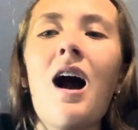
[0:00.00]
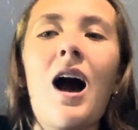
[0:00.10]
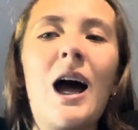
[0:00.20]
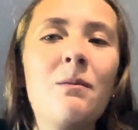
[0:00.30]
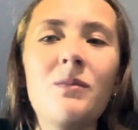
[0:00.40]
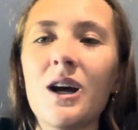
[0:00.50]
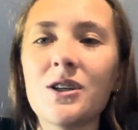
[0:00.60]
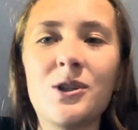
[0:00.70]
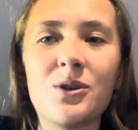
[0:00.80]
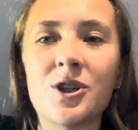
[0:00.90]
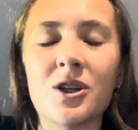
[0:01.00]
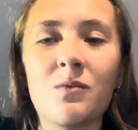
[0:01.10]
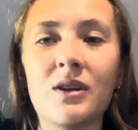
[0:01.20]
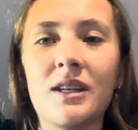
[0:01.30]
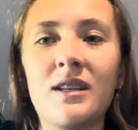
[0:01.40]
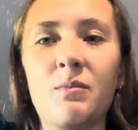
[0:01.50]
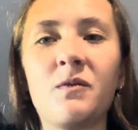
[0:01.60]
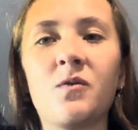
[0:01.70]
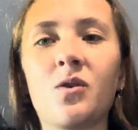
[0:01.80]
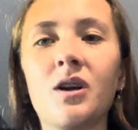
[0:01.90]
I'm not too sure what they did
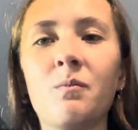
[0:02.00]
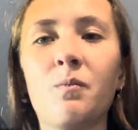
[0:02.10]
before,